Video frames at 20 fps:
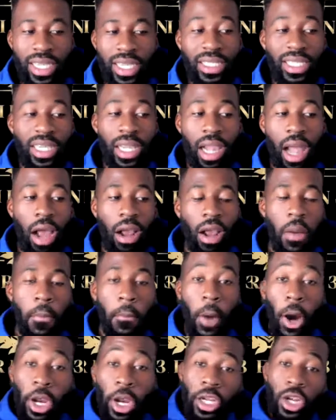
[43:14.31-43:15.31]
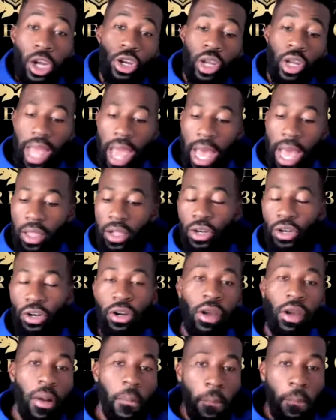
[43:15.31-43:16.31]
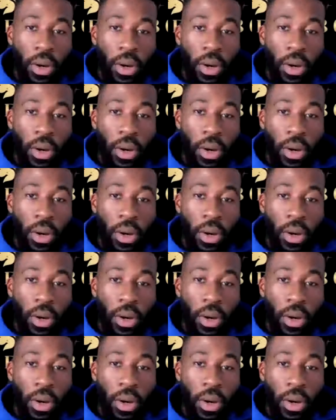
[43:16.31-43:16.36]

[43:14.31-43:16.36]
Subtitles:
6 o'clock, mark it on your calendar,